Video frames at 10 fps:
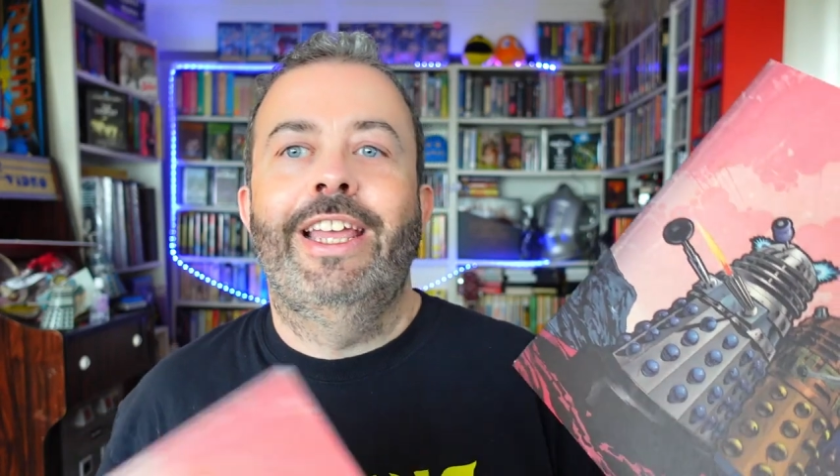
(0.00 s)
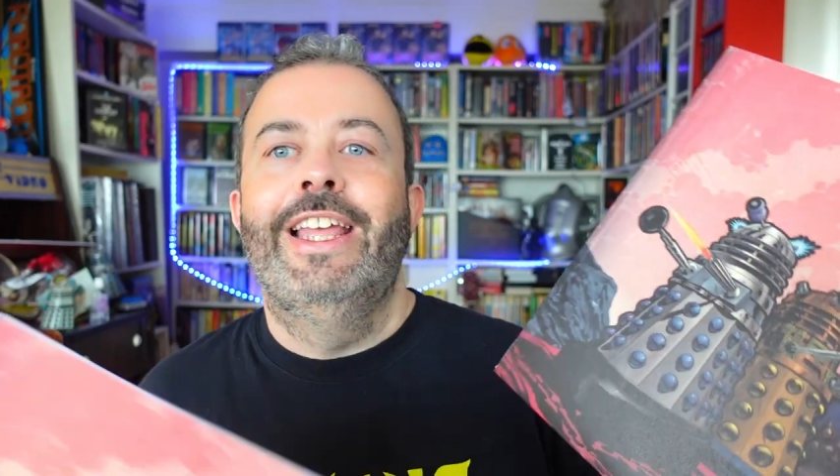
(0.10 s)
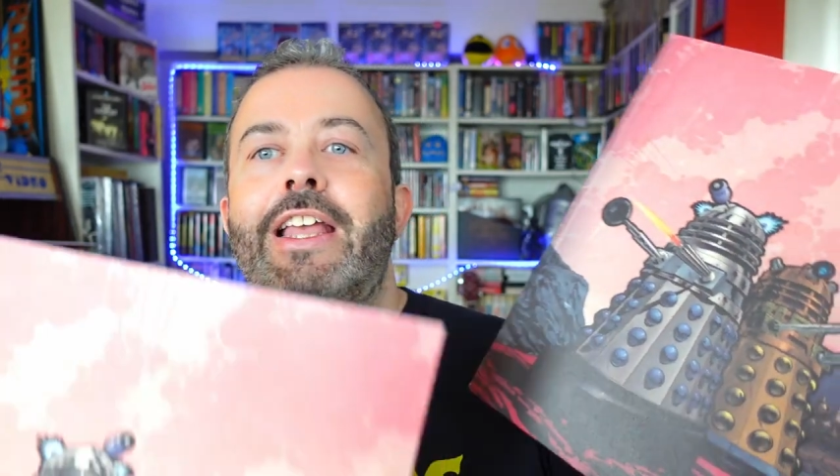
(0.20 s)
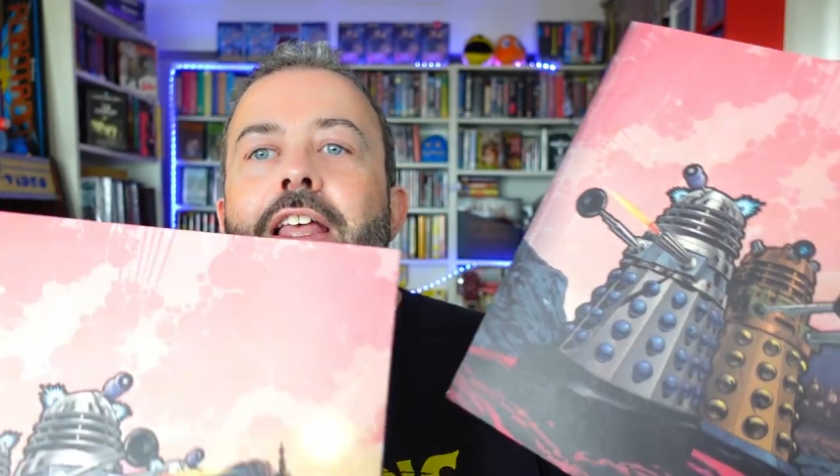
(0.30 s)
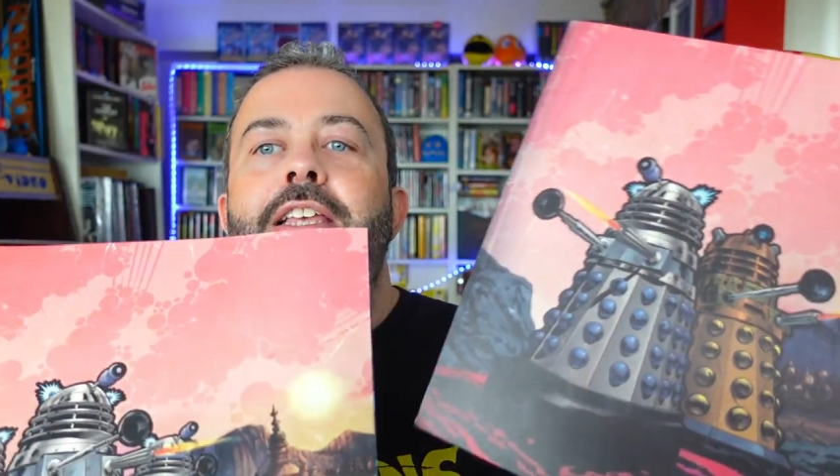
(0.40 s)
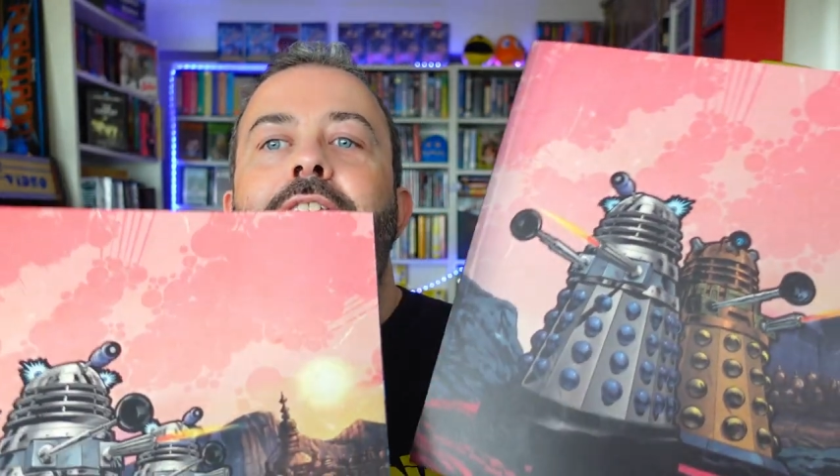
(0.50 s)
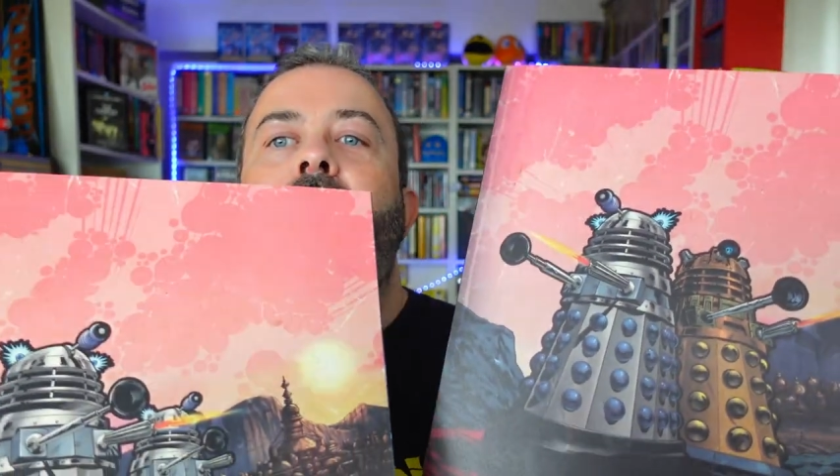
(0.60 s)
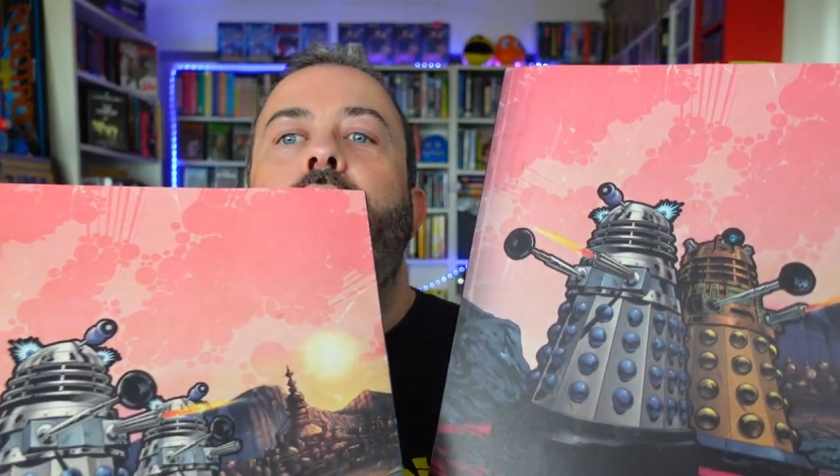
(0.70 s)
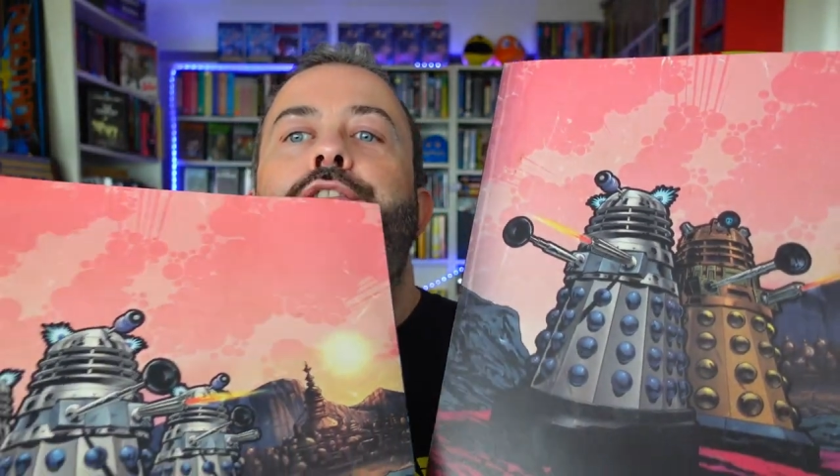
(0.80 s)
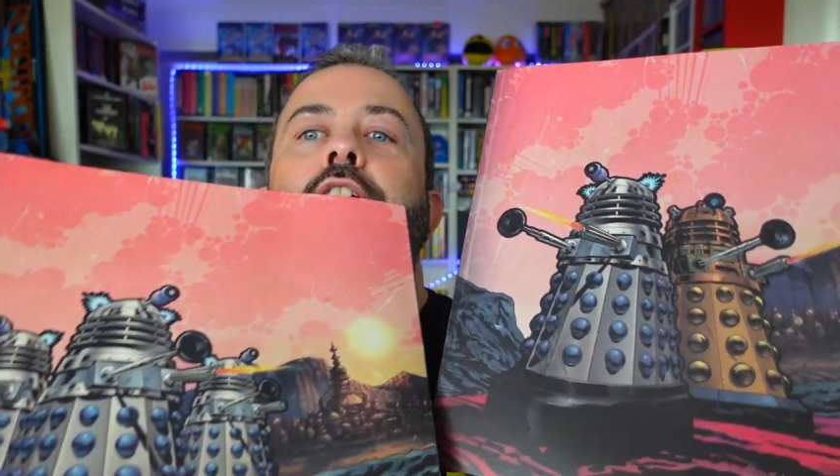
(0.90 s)
it's
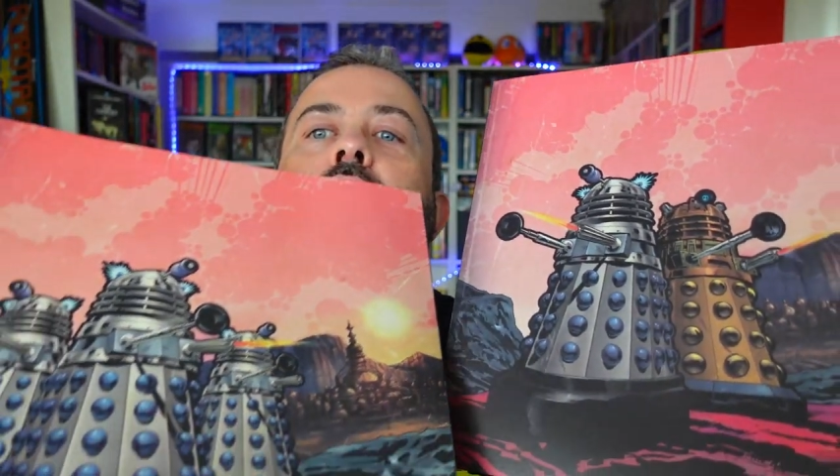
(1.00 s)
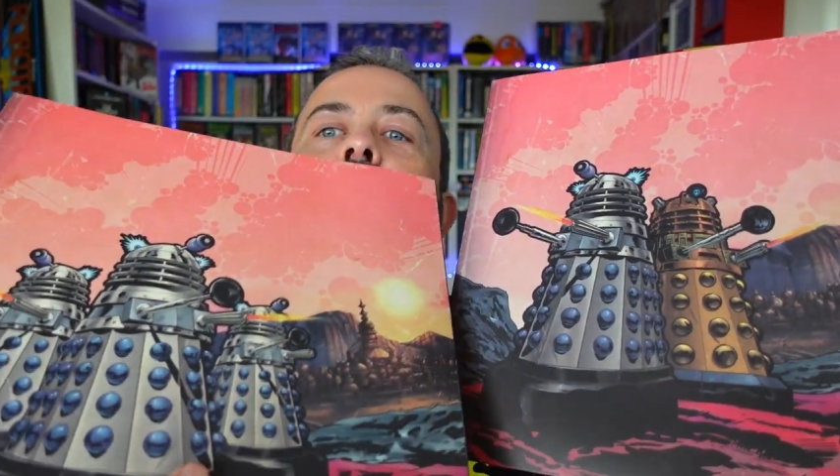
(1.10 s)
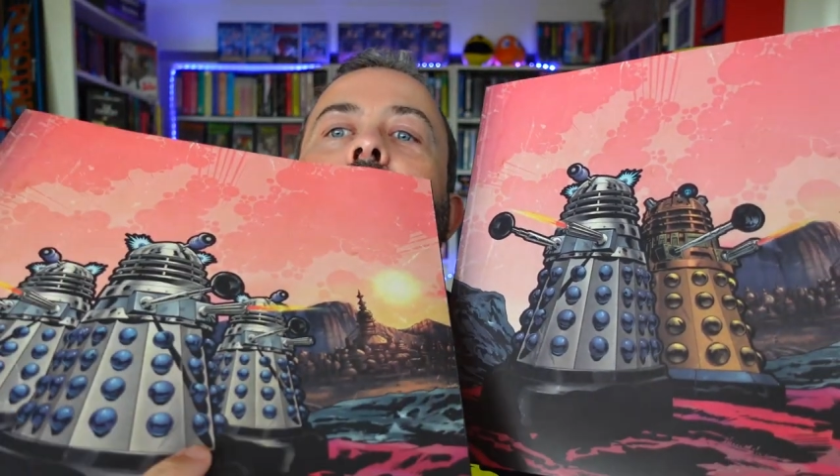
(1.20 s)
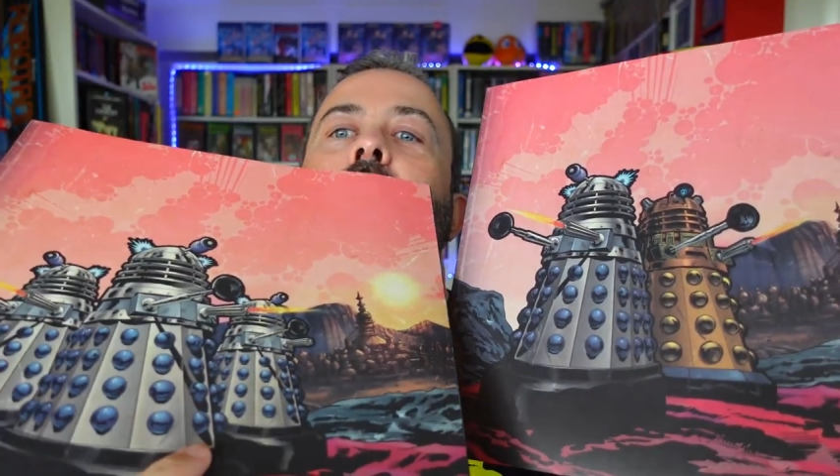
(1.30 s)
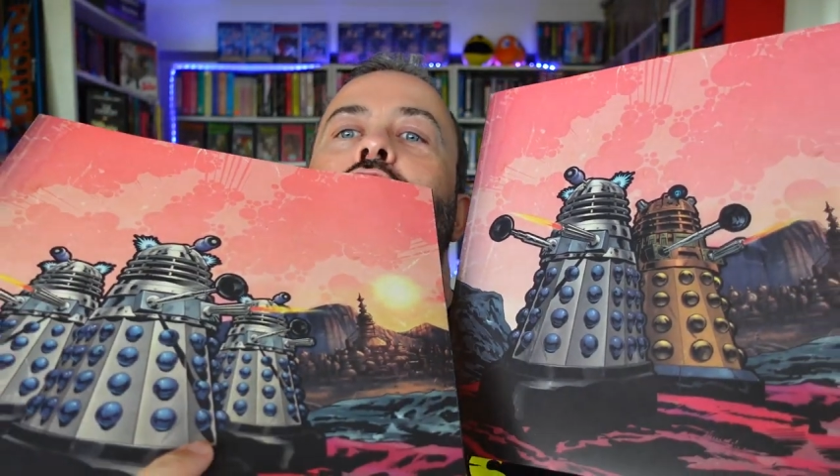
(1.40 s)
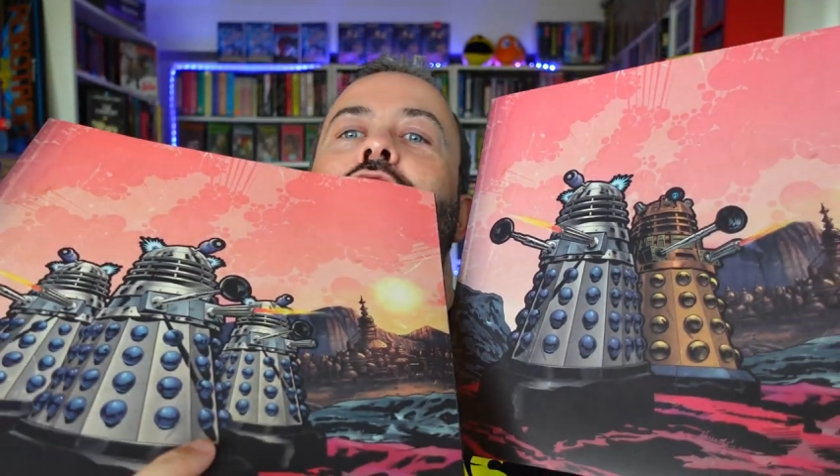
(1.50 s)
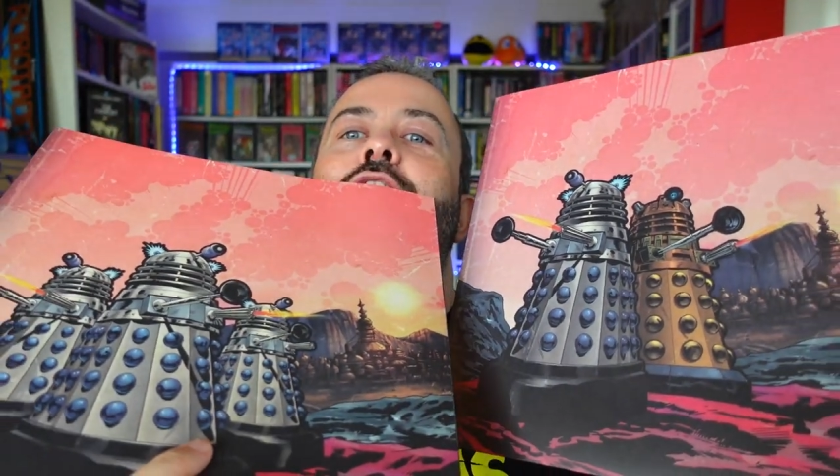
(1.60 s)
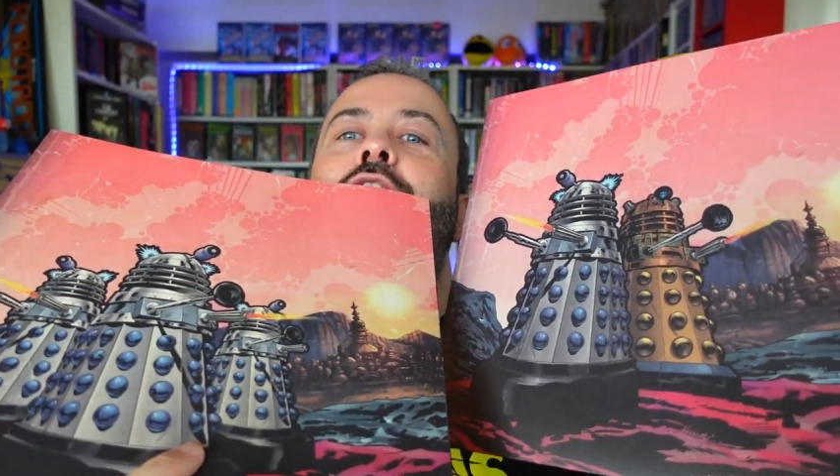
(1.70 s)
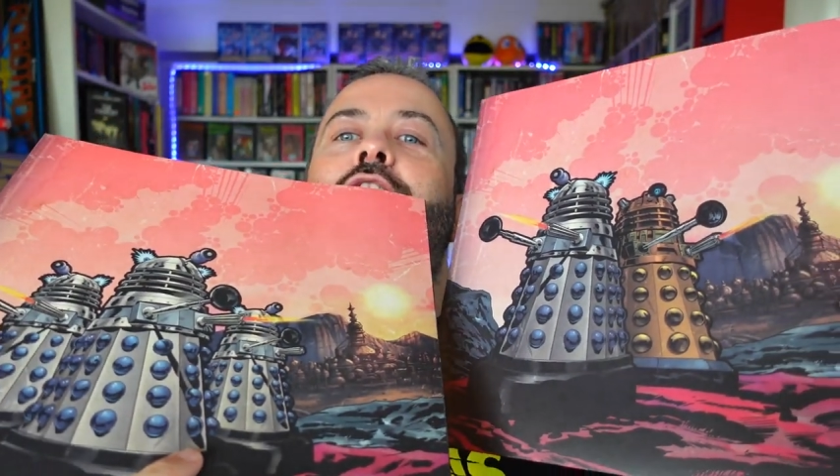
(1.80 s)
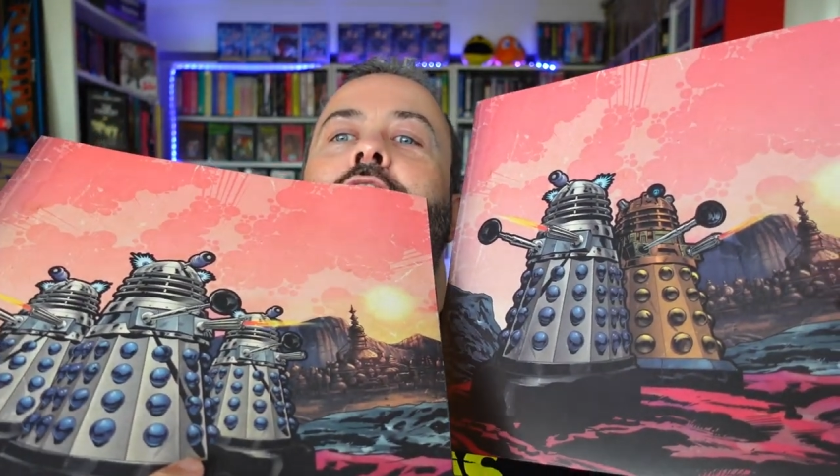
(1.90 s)
like a variation
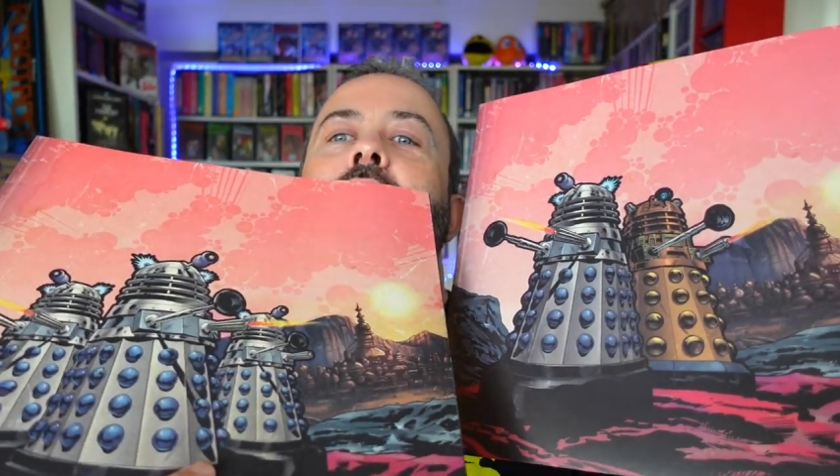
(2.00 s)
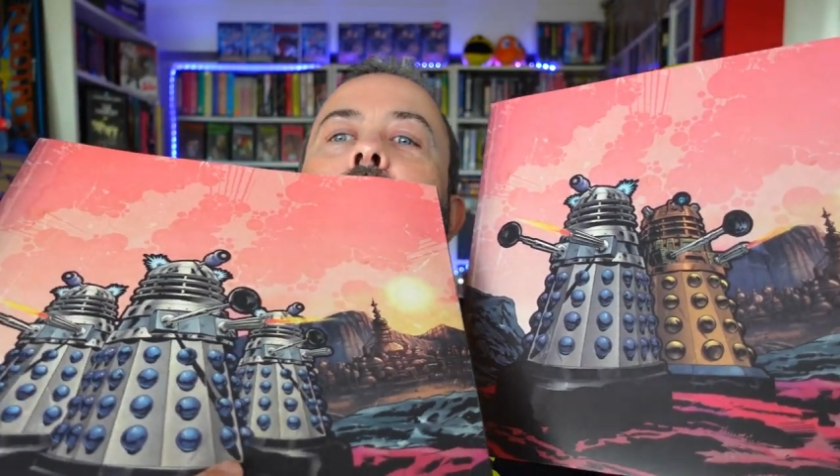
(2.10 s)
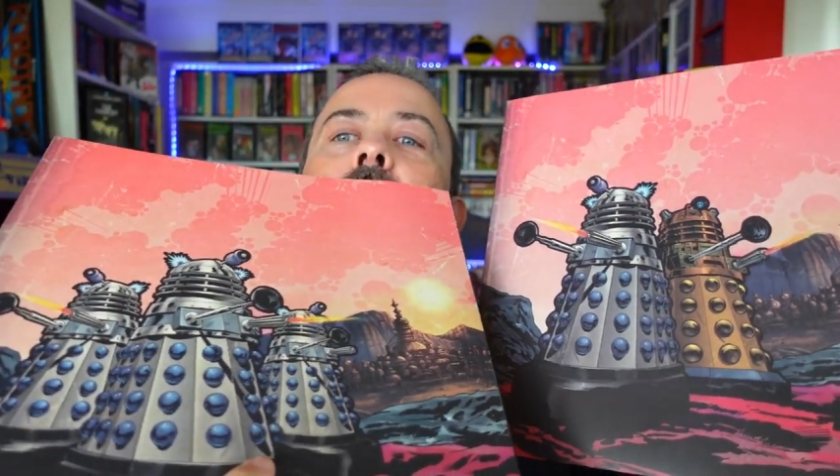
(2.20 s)
on the theme.